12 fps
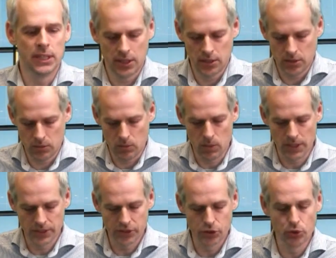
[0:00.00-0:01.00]

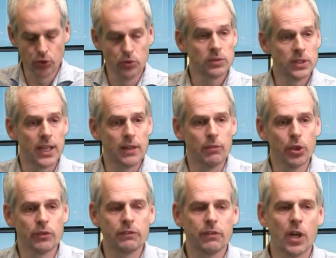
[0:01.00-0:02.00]
wanted to work
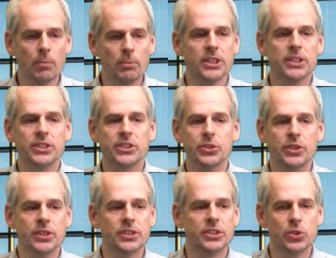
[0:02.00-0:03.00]
with farmers and
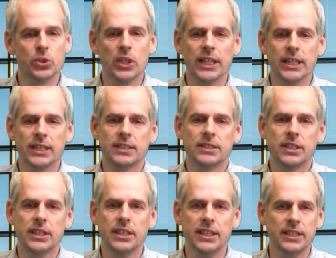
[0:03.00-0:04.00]
students to collect
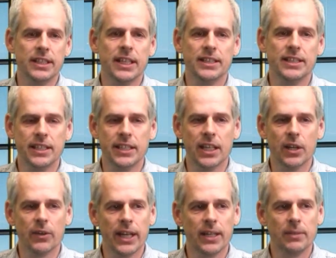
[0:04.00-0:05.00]
salinity data in the area.